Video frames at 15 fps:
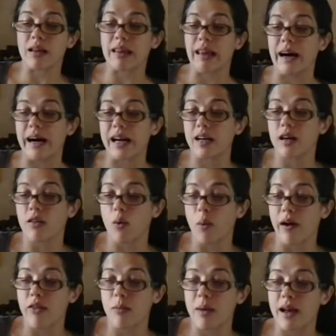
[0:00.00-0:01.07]
relying on the
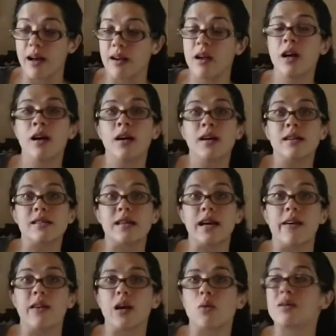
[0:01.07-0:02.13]
weatherman,
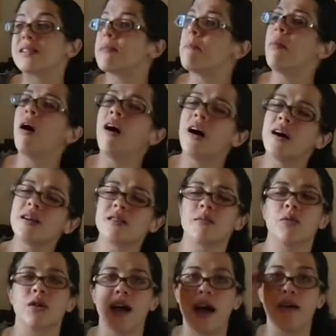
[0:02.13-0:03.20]
saying it was
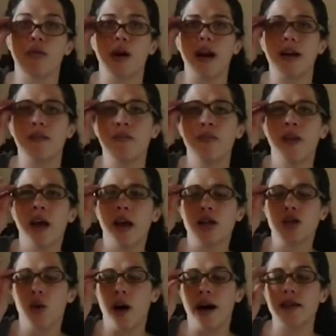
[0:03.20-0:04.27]
impossible to have rain.
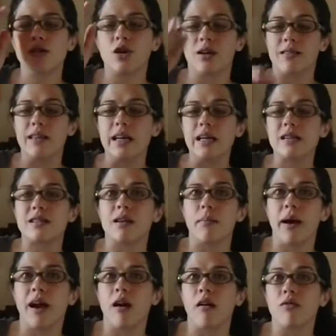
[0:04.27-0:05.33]
So I took these and a
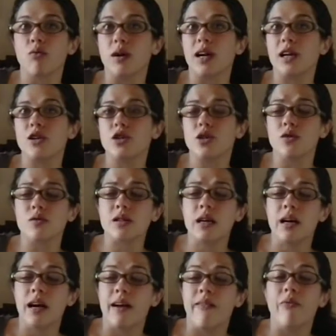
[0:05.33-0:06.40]
pair of running shoes,
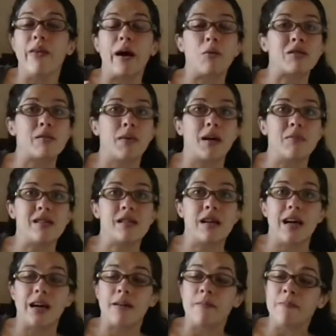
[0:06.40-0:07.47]
and that was a big
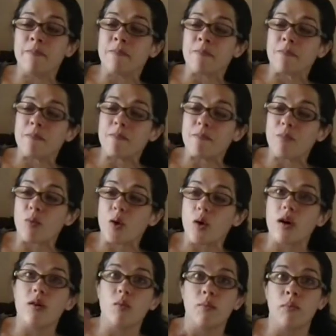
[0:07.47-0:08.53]
mistake.
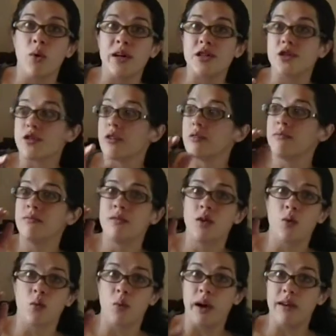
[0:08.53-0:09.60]
Moisture,
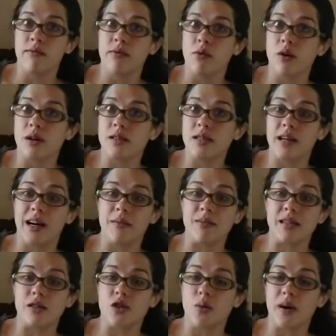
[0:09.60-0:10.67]
rainforest type
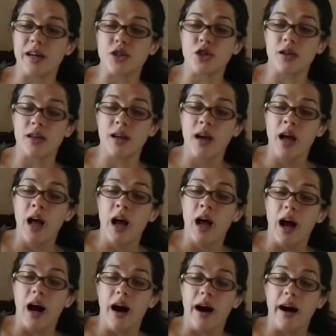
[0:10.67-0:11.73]
situation,
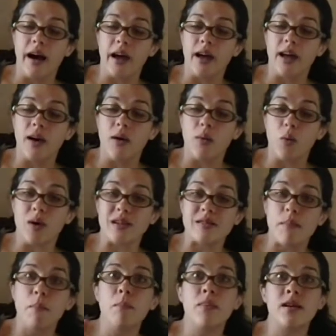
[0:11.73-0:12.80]
I was
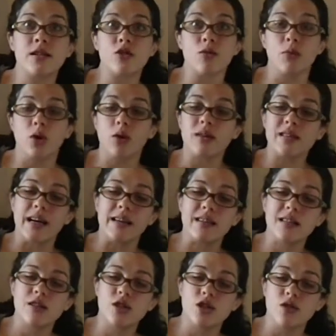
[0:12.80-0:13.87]
miserable because I
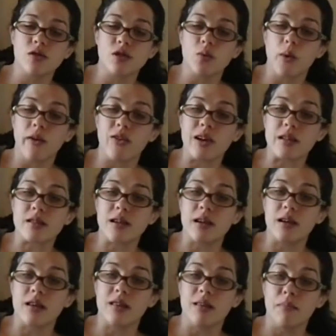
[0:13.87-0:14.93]
didn't choose to wear these
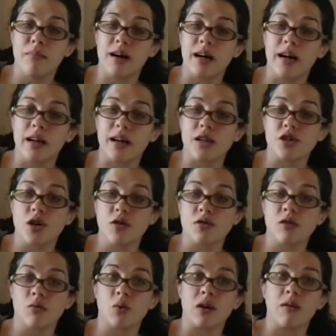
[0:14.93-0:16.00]
in the mud. I
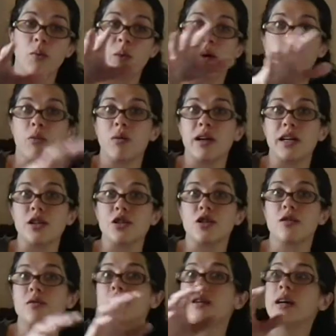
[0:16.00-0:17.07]
chose to wear the running
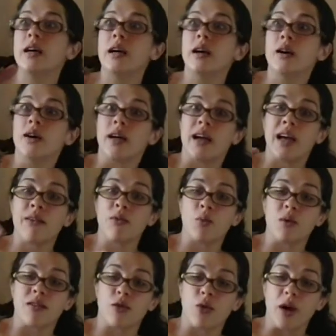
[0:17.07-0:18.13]
shoes,
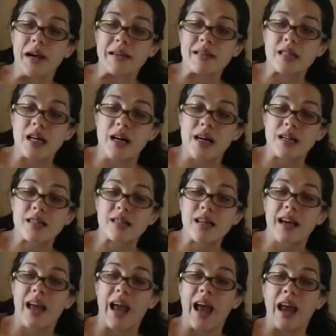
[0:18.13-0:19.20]
even with great socks,
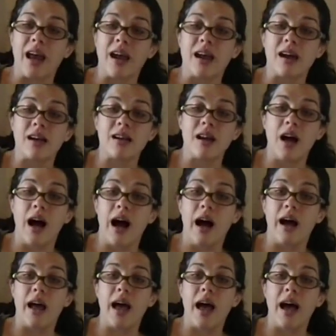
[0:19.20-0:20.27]
and
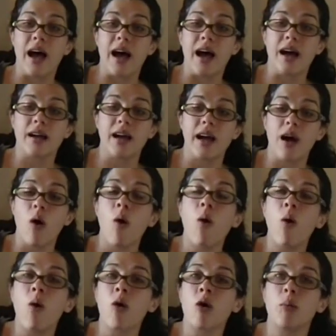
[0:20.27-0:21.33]
I had a
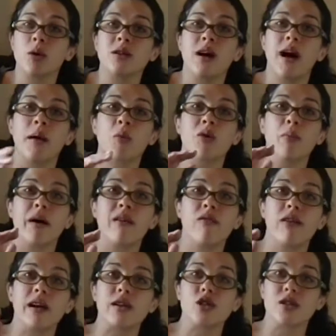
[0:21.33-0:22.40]
horrible time with my
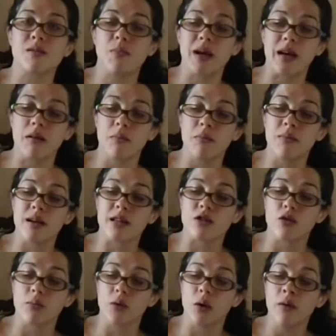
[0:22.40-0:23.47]
feet, just being
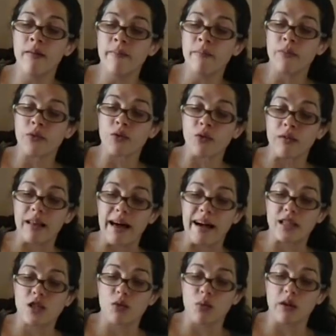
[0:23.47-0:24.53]
miserable through the
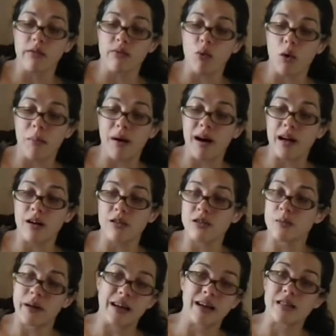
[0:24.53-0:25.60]
last 3 or 4 miles
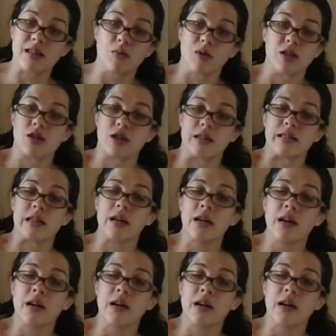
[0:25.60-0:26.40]
because it was just